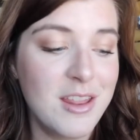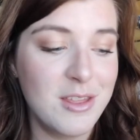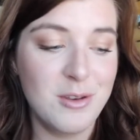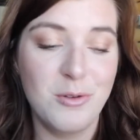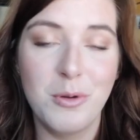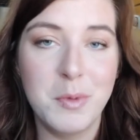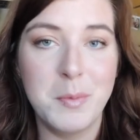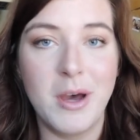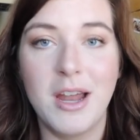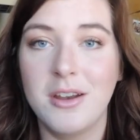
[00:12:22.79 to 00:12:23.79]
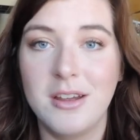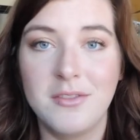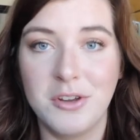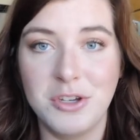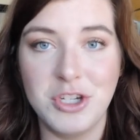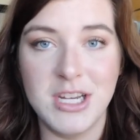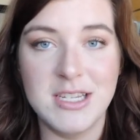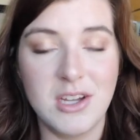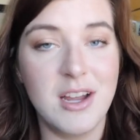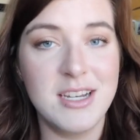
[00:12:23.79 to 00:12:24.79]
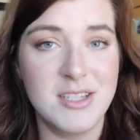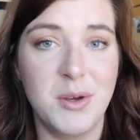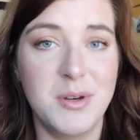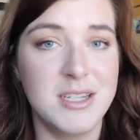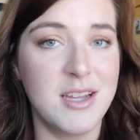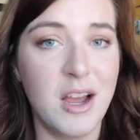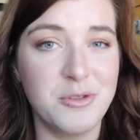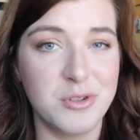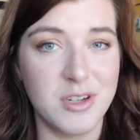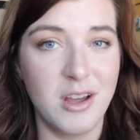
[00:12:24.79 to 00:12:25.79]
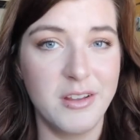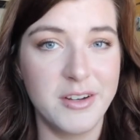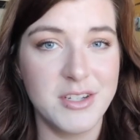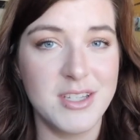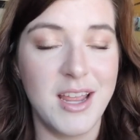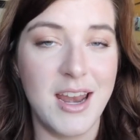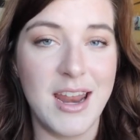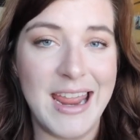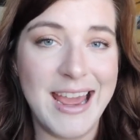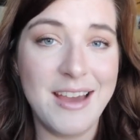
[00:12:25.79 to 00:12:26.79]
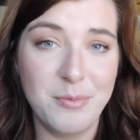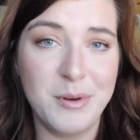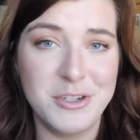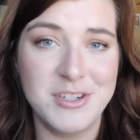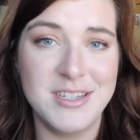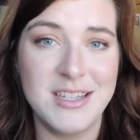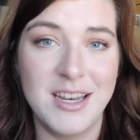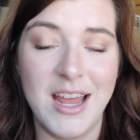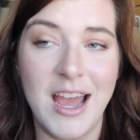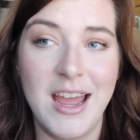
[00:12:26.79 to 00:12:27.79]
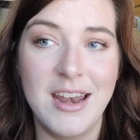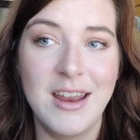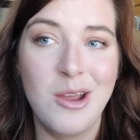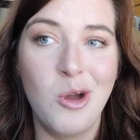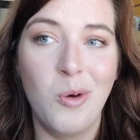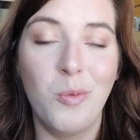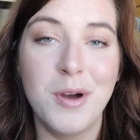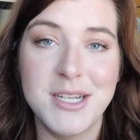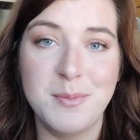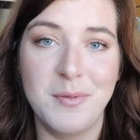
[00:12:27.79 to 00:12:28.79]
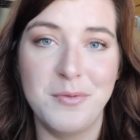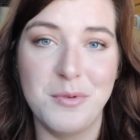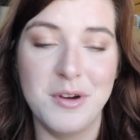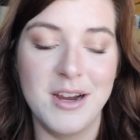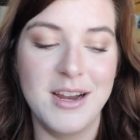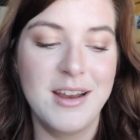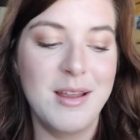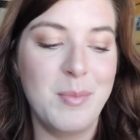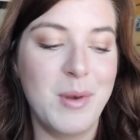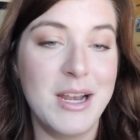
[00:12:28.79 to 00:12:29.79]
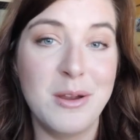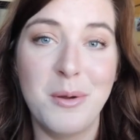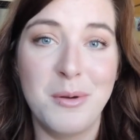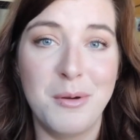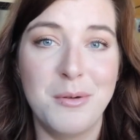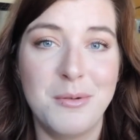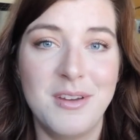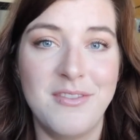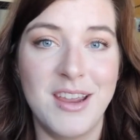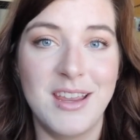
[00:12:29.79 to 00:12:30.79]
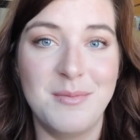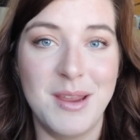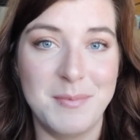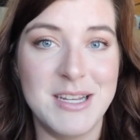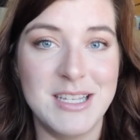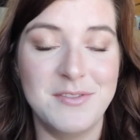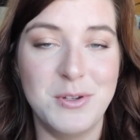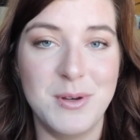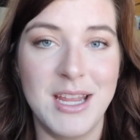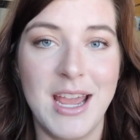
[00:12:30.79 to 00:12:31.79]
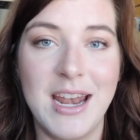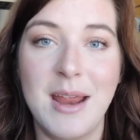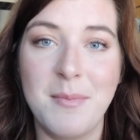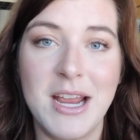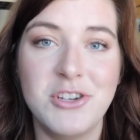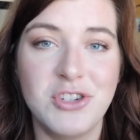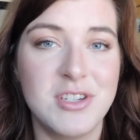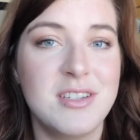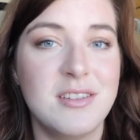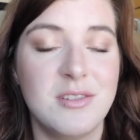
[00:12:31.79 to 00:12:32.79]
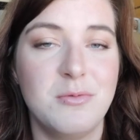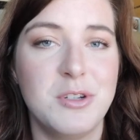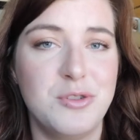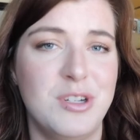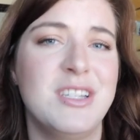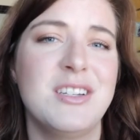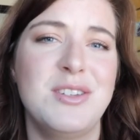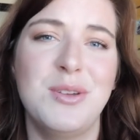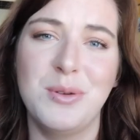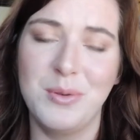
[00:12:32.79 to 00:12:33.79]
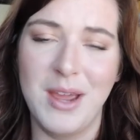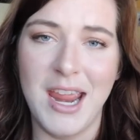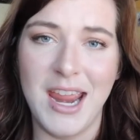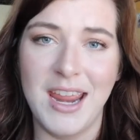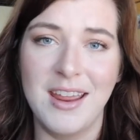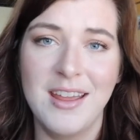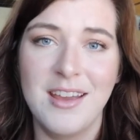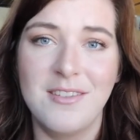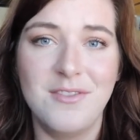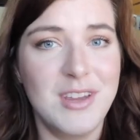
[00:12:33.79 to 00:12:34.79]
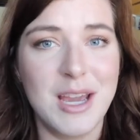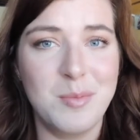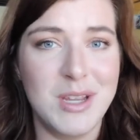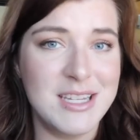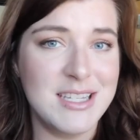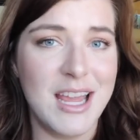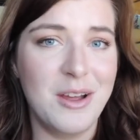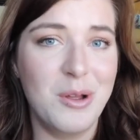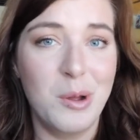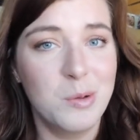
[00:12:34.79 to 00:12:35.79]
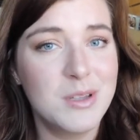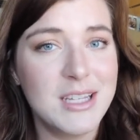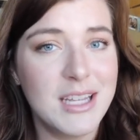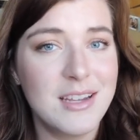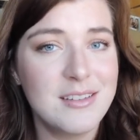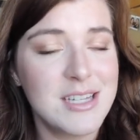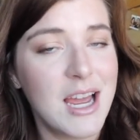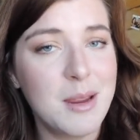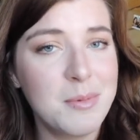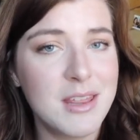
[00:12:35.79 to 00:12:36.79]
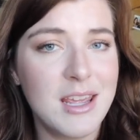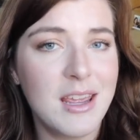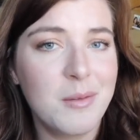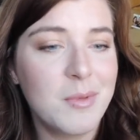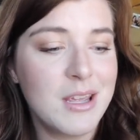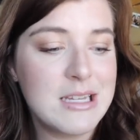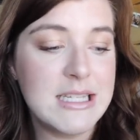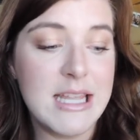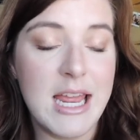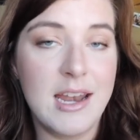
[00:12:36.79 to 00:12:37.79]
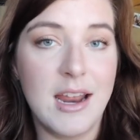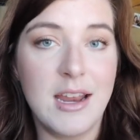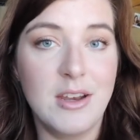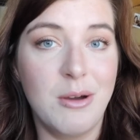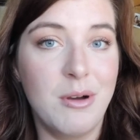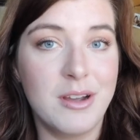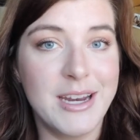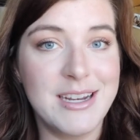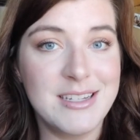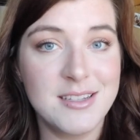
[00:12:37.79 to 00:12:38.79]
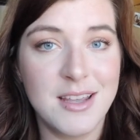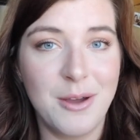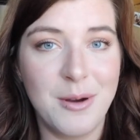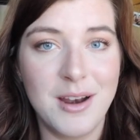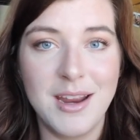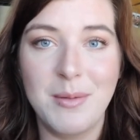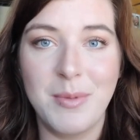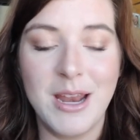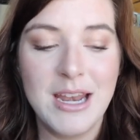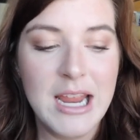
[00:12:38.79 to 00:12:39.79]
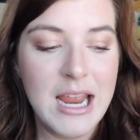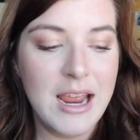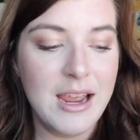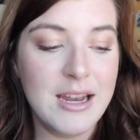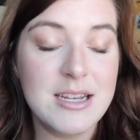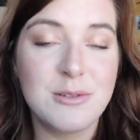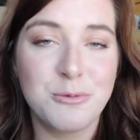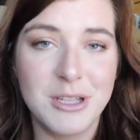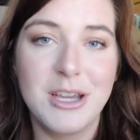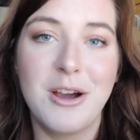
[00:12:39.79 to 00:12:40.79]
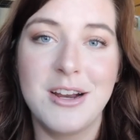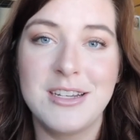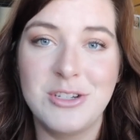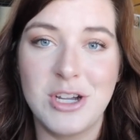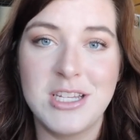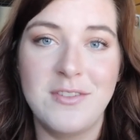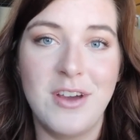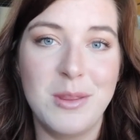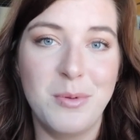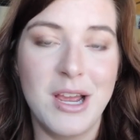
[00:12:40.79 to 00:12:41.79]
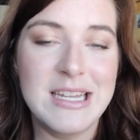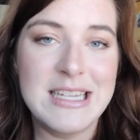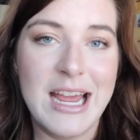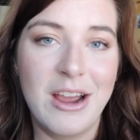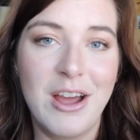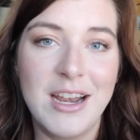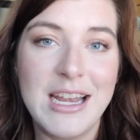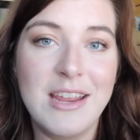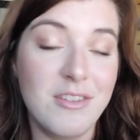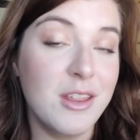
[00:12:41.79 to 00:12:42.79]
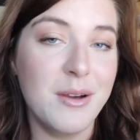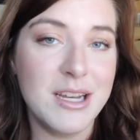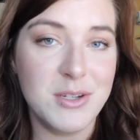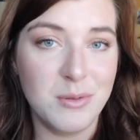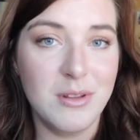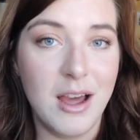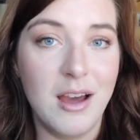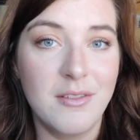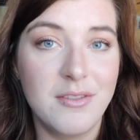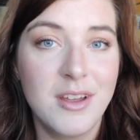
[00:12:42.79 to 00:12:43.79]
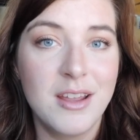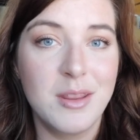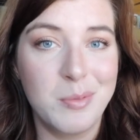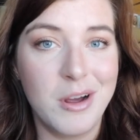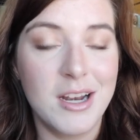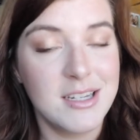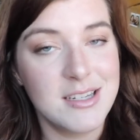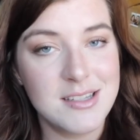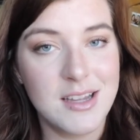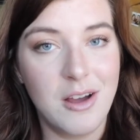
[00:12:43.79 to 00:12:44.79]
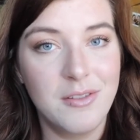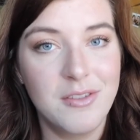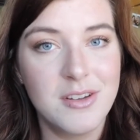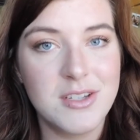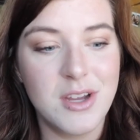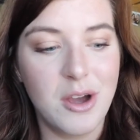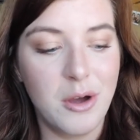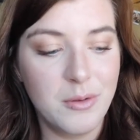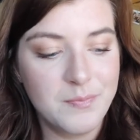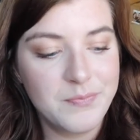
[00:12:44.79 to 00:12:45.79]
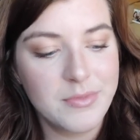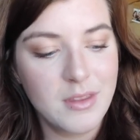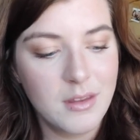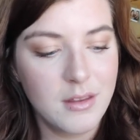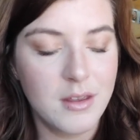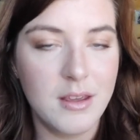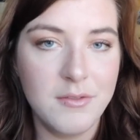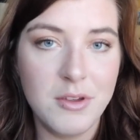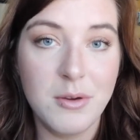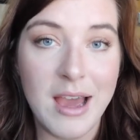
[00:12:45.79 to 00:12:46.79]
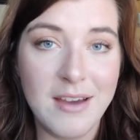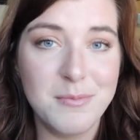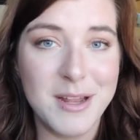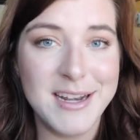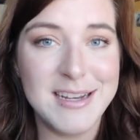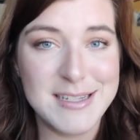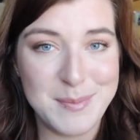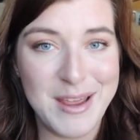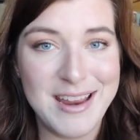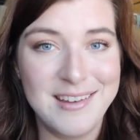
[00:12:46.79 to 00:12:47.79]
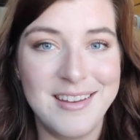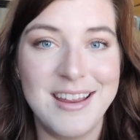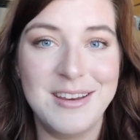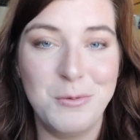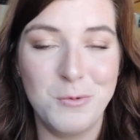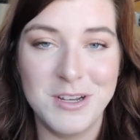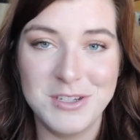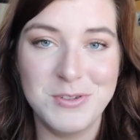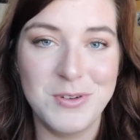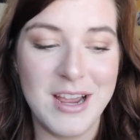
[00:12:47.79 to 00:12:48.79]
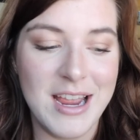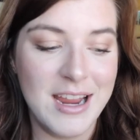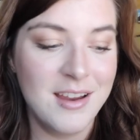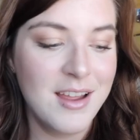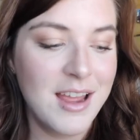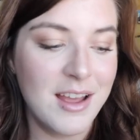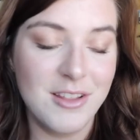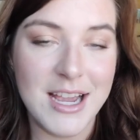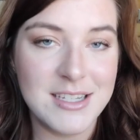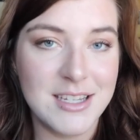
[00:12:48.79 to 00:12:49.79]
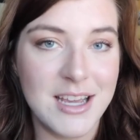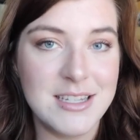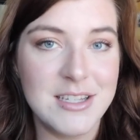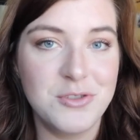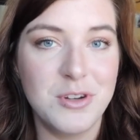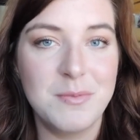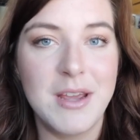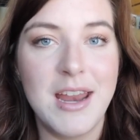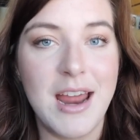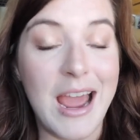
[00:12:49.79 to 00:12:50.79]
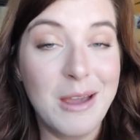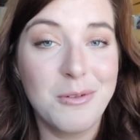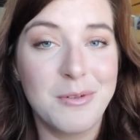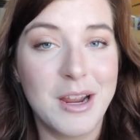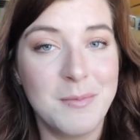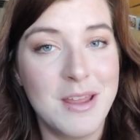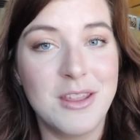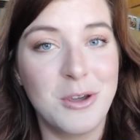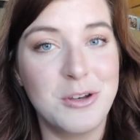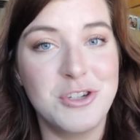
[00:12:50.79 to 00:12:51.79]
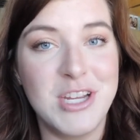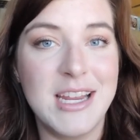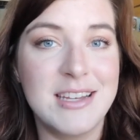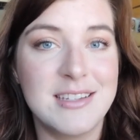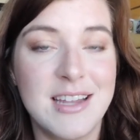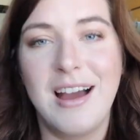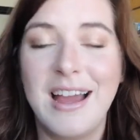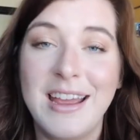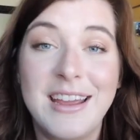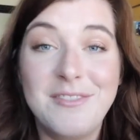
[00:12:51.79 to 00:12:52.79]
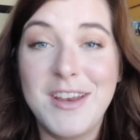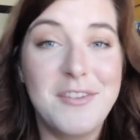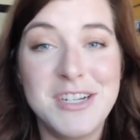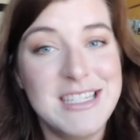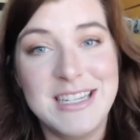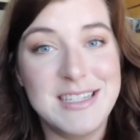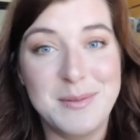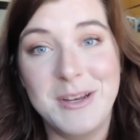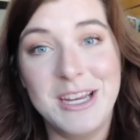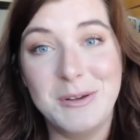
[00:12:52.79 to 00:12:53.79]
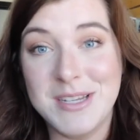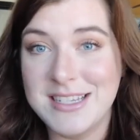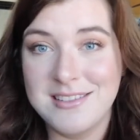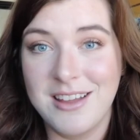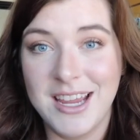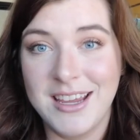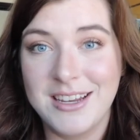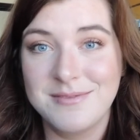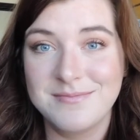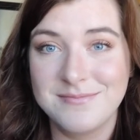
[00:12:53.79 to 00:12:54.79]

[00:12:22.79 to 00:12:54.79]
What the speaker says: The normal bottle of Good Genes on its own is $100, and I have purchased that once before, but I don't know if I can make myself do it again. I might just restrict it to a VIB sale only type thing because then I know I'll get a discount on it, but it is really hard to justify the price tag on it even though I do love the product itself. So if you have money to spend and you want to try a lactic acid treatment, I would recommend the Good Genes. I have never seen somebody who doesn't like it.